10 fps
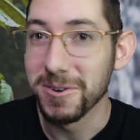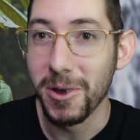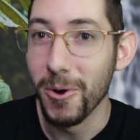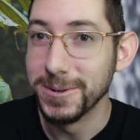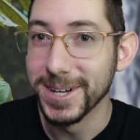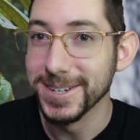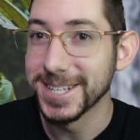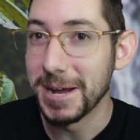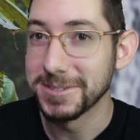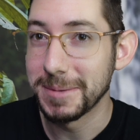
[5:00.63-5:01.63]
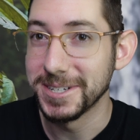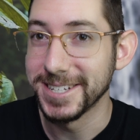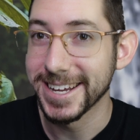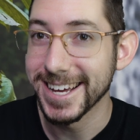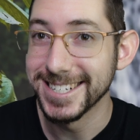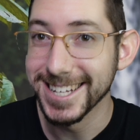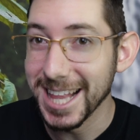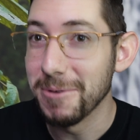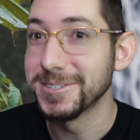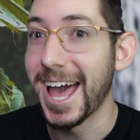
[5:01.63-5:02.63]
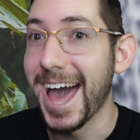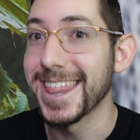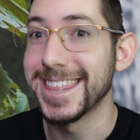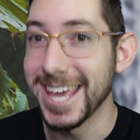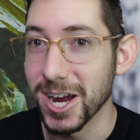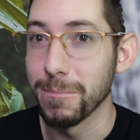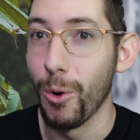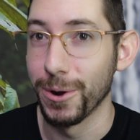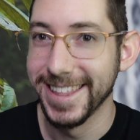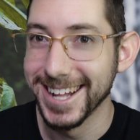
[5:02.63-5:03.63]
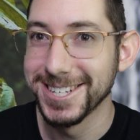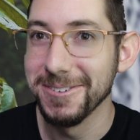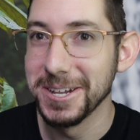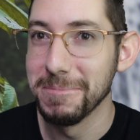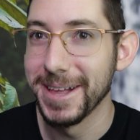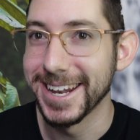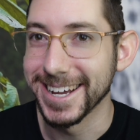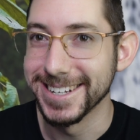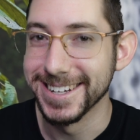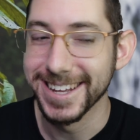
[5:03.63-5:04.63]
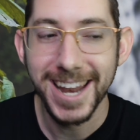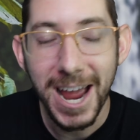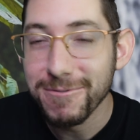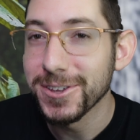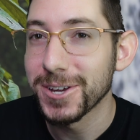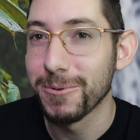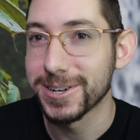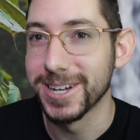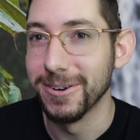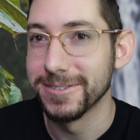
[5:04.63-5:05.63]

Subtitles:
or my hotels that I was gonna be staying at until I was at the airport. That's how little planning I did, and everything worked out.